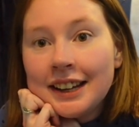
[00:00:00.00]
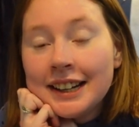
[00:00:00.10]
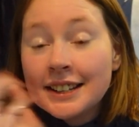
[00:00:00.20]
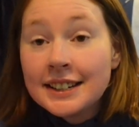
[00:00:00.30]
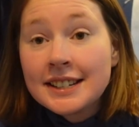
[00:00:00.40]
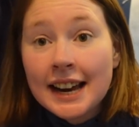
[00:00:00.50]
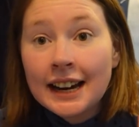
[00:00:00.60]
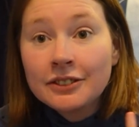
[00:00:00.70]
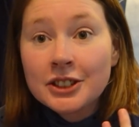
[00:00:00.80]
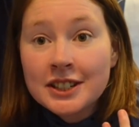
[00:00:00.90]
It is
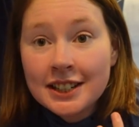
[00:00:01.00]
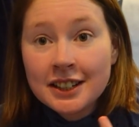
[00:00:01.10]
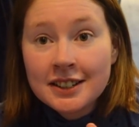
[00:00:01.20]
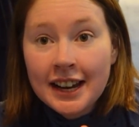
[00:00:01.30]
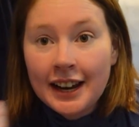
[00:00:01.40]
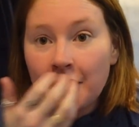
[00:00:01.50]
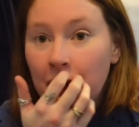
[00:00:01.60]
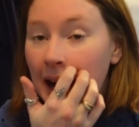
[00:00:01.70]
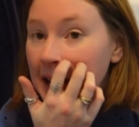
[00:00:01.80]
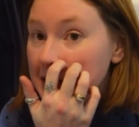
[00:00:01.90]
after dinner now.
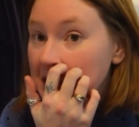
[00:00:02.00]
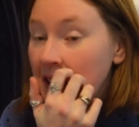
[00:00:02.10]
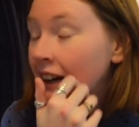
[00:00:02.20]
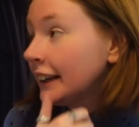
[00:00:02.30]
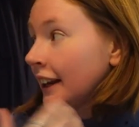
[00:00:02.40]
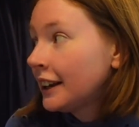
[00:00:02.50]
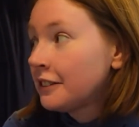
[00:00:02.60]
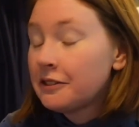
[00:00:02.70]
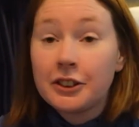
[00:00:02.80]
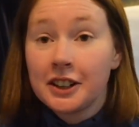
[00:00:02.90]
I did not get any
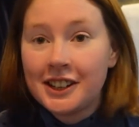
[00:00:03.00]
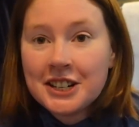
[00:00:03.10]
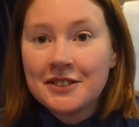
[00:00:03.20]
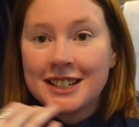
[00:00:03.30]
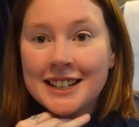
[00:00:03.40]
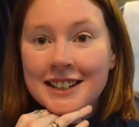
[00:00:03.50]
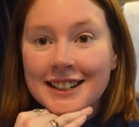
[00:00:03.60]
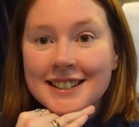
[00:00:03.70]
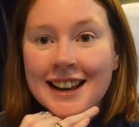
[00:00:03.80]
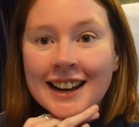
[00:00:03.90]
footage of dinner
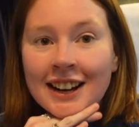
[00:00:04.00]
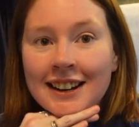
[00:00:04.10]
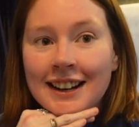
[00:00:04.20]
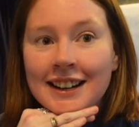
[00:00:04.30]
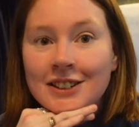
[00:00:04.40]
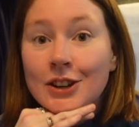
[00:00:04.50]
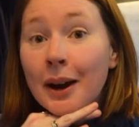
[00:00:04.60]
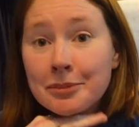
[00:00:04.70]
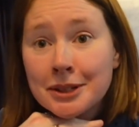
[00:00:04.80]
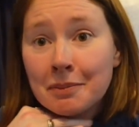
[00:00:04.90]
because I got
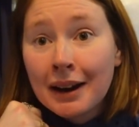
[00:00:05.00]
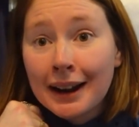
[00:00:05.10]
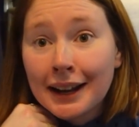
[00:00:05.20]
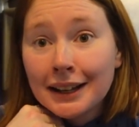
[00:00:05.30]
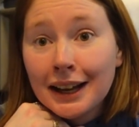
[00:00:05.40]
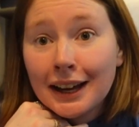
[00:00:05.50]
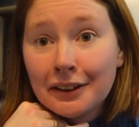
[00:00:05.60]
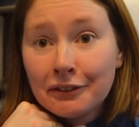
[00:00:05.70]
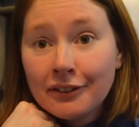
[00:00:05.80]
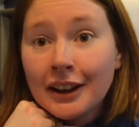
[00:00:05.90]
adopted by a
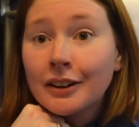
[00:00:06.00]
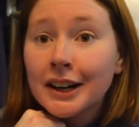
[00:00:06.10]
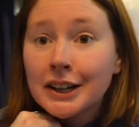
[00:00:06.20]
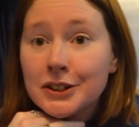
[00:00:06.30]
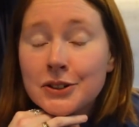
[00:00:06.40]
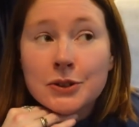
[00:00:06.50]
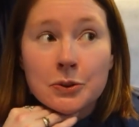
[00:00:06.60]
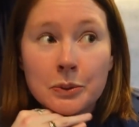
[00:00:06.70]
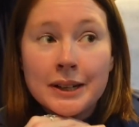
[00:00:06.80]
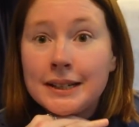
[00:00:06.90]
very
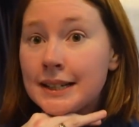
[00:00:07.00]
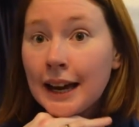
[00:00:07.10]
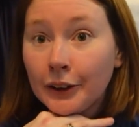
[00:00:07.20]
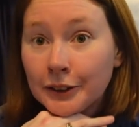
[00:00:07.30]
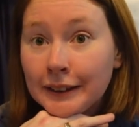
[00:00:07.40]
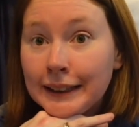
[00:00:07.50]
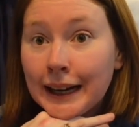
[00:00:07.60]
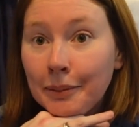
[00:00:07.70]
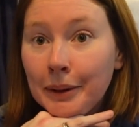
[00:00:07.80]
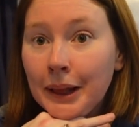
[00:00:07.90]
sweet elderly
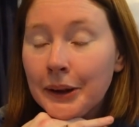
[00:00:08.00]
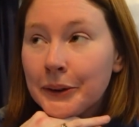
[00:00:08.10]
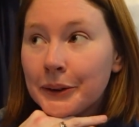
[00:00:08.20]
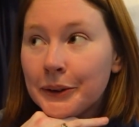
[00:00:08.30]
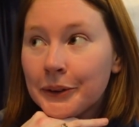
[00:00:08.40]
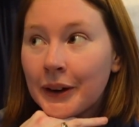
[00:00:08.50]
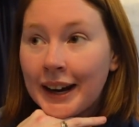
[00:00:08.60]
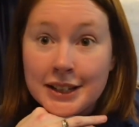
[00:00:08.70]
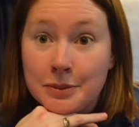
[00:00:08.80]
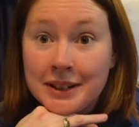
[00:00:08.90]
couple who
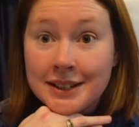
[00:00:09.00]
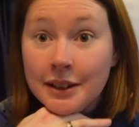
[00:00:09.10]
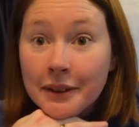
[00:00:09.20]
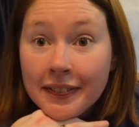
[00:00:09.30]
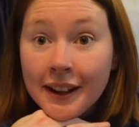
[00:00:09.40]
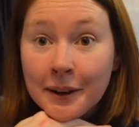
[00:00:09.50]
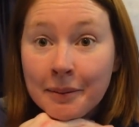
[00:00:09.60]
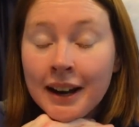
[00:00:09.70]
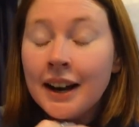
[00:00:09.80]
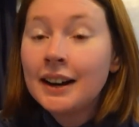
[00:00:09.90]
asked me to sit with
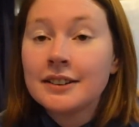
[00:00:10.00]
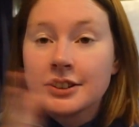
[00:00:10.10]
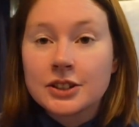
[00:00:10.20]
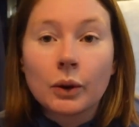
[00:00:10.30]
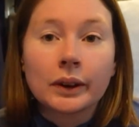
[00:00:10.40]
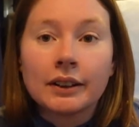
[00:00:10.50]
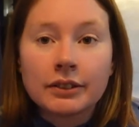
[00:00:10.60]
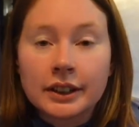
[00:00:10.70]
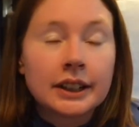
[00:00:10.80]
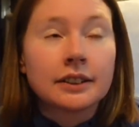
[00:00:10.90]
them. I was totally up
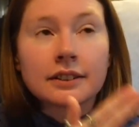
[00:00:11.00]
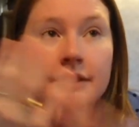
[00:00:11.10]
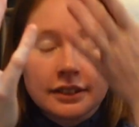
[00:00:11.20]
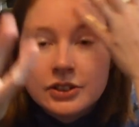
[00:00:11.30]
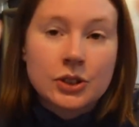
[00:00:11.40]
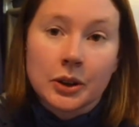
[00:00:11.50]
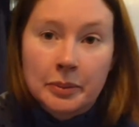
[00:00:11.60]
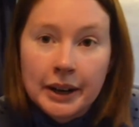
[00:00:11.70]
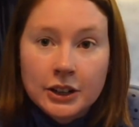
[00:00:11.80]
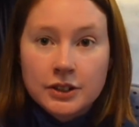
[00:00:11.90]
for it because, you know,
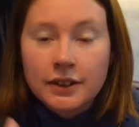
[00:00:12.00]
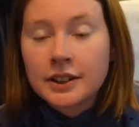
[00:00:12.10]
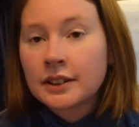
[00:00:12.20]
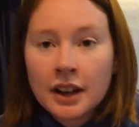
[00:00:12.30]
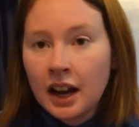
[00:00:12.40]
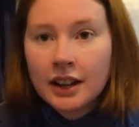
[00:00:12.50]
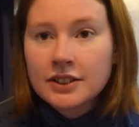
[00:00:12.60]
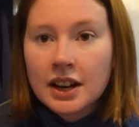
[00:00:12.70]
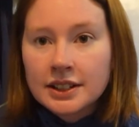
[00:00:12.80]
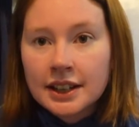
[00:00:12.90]
I'm an extrovert.
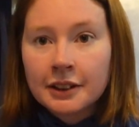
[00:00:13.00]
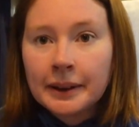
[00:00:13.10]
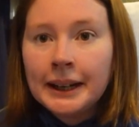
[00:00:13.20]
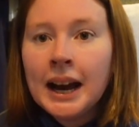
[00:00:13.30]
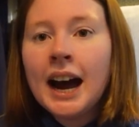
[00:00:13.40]
Talk to anybody.